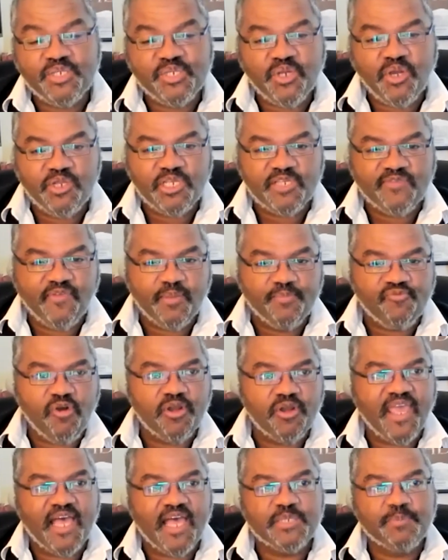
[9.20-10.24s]
joined us for the
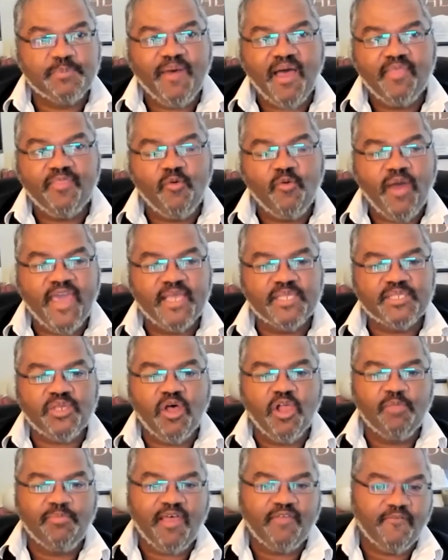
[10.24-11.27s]
broadcast, by the way. It's
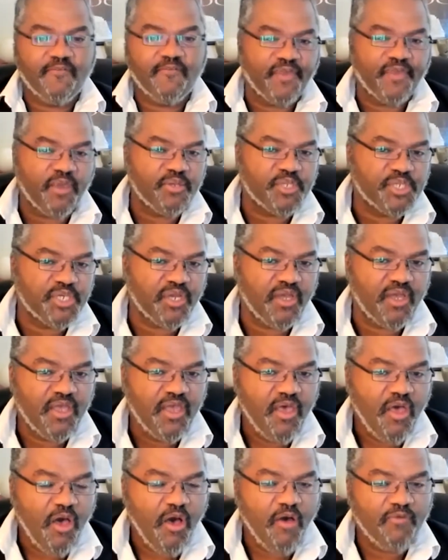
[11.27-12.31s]
all about the future
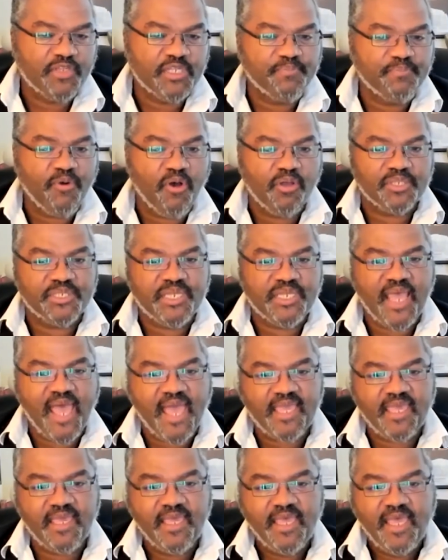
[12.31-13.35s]
of sports
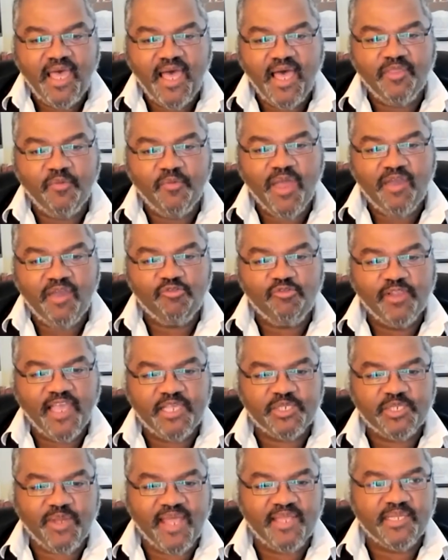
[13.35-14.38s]
tech and the way it
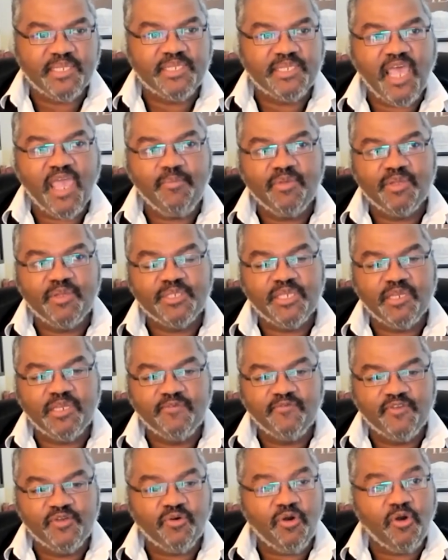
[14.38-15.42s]
relates to entertainment. And
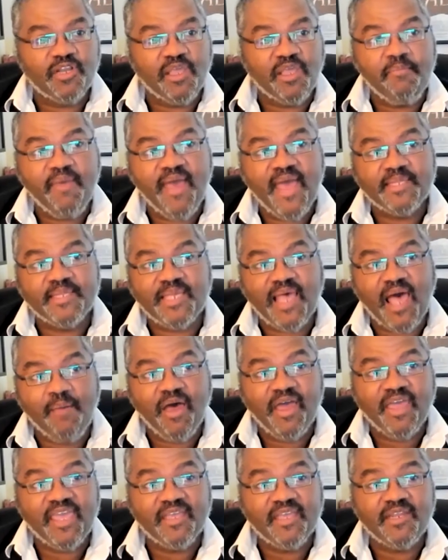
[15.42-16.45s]
you've already met
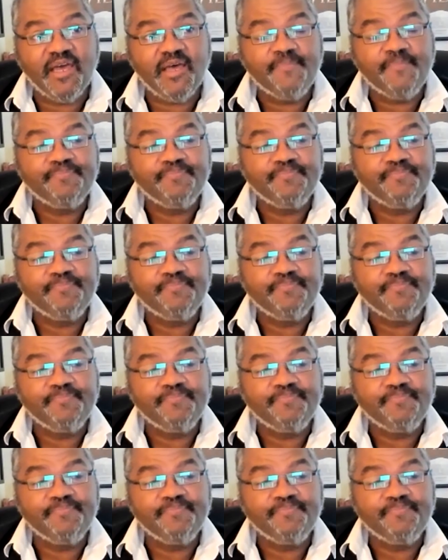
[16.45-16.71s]
Amar Hina,